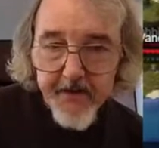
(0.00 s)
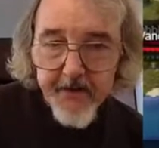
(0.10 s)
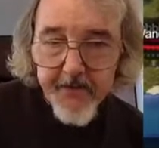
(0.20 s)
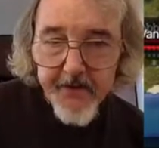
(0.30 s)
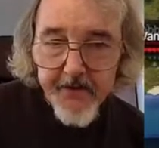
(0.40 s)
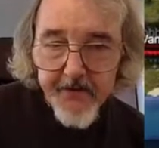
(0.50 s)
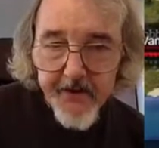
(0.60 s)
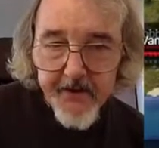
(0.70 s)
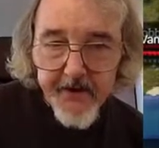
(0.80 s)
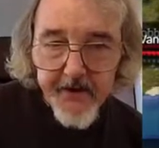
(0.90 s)
every place
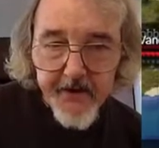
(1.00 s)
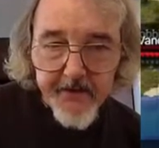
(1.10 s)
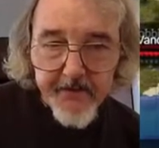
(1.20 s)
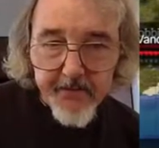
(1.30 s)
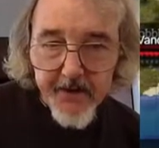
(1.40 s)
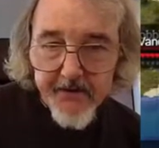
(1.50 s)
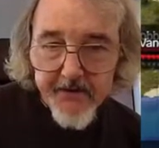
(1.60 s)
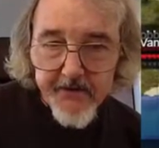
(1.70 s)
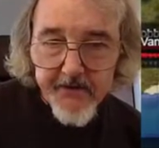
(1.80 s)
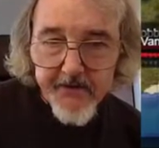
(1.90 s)
around here has
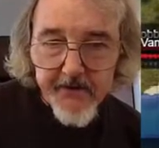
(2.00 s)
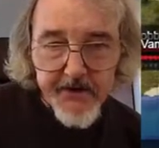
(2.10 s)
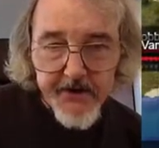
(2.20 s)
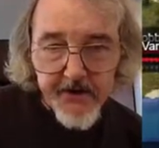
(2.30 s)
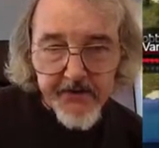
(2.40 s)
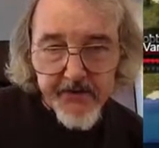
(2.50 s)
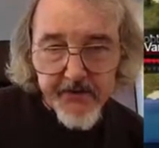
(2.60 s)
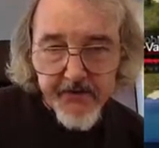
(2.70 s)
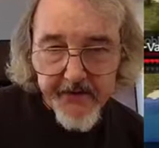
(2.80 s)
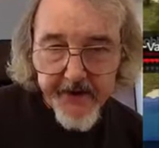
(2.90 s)
monsters. There's our
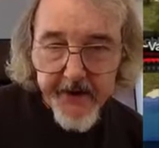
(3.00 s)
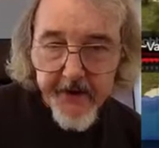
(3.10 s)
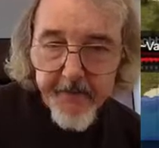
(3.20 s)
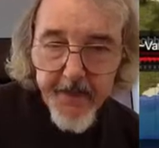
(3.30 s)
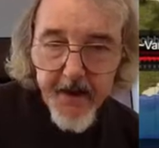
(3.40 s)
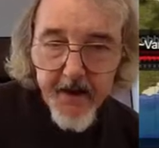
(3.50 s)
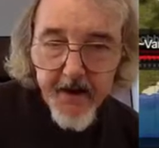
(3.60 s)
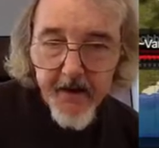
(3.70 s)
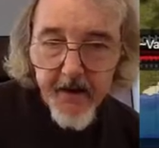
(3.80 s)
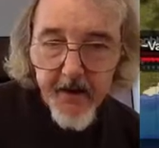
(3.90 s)
shelter over there,
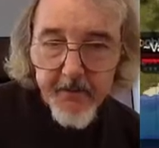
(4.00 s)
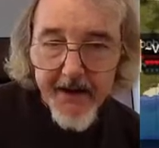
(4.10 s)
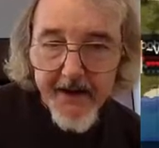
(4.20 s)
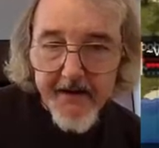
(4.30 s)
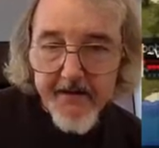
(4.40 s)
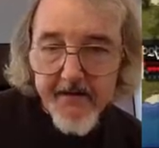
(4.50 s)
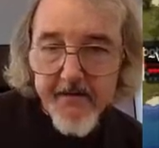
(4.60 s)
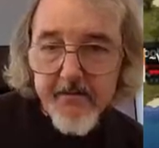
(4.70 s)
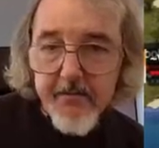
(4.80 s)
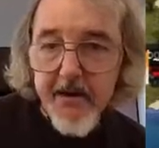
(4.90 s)
our patent
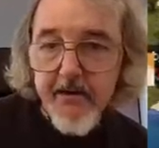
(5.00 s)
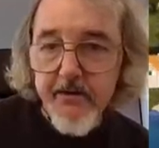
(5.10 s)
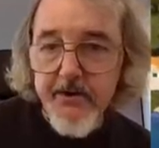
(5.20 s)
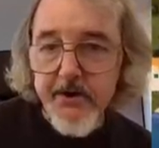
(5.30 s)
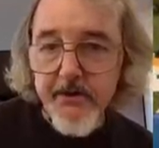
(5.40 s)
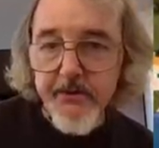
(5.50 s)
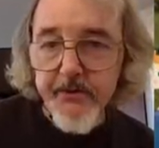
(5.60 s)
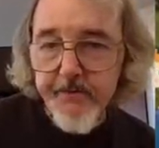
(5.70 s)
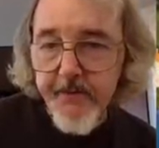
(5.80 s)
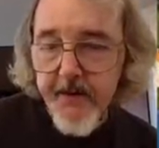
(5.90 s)
model
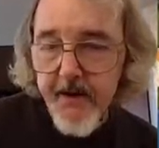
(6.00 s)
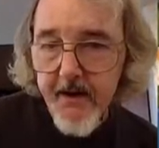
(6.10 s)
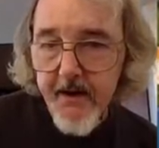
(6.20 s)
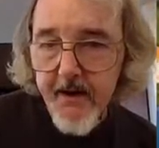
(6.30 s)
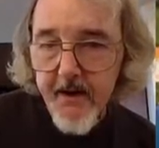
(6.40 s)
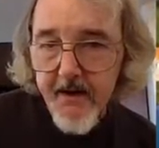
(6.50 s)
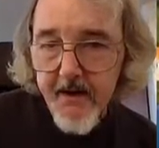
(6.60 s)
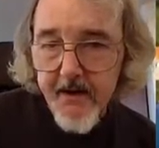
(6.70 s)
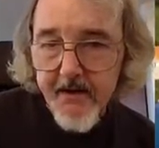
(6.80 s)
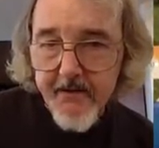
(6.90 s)
shelter.
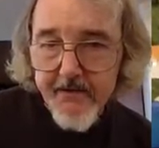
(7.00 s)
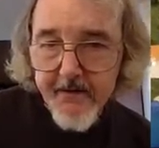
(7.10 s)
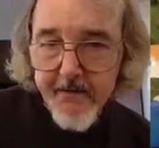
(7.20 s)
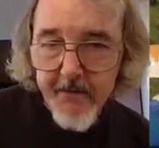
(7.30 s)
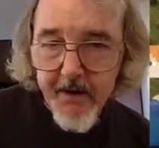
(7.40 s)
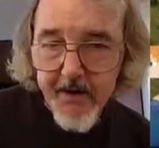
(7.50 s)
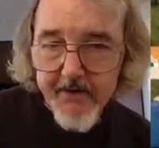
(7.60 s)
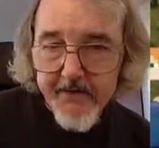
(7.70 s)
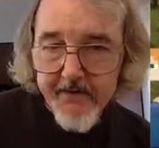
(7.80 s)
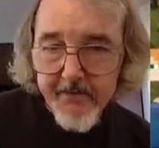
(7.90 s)
It's seven
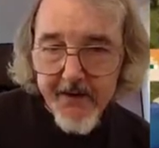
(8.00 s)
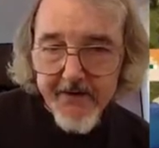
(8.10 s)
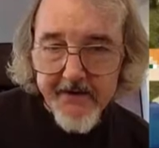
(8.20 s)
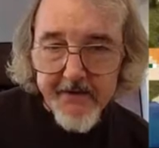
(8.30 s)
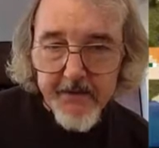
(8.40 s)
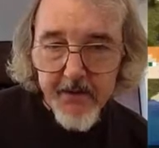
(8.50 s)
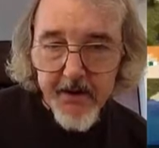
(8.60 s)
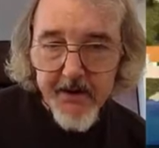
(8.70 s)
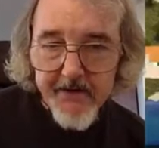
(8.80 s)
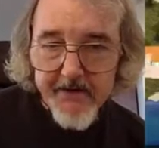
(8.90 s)
blocks by seven
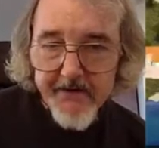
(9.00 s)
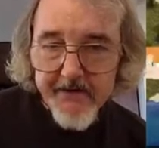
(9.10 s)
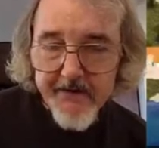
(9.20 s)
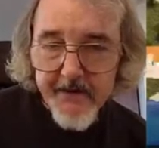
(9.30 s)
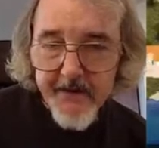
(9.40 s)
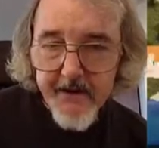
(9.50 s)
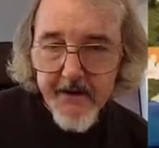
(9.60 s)
blocks.